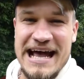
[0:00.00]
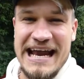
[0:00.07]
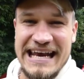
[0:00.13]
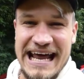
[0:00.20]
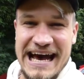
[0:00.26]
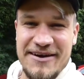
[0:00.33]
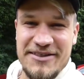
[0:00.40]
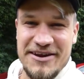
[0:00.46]

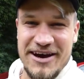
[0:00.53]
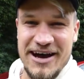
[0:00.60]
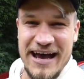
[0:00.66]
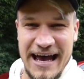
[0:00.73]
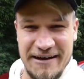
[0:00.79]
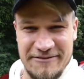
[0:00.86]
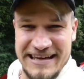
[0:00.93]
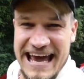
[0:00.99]
Now that I
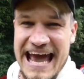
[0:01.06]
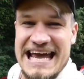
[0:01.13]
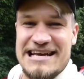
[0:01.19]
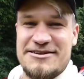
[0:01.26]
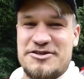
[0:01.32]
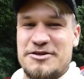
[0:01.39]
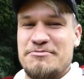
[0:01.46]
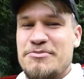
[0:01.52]
have
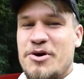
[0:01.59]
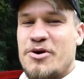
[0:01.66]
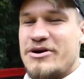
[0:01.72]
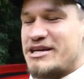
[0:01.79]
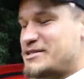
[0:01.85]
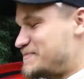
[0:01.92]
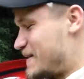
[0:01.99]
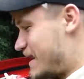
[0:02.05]
gained some more
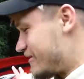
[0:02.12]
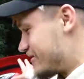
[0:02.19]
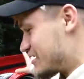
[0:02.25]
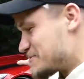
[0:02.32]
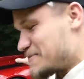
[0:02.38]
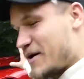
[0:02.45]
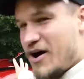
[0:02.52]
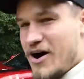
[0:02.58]

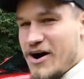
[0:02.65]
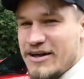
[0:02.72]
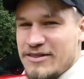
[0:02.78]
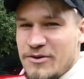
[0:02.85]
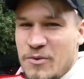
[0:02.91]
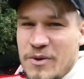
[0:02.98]
experience behind the